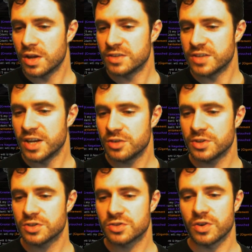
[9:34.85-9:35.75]
is
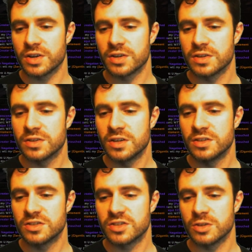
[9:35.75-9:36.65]
Hindering Strike
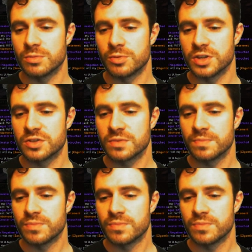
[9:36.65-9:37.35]
and Steel Breeze.